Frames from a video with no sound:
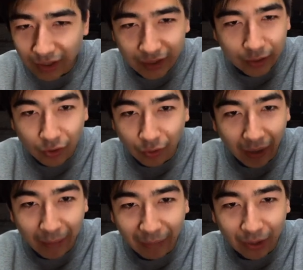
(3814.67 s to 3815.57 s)
Yo,
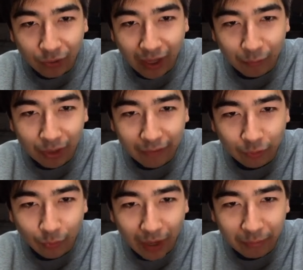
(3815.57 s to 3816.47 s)
my bad. Okay, I'm going
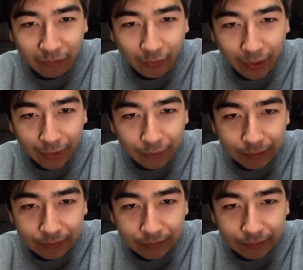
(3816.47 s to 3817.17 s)
after rapid fire.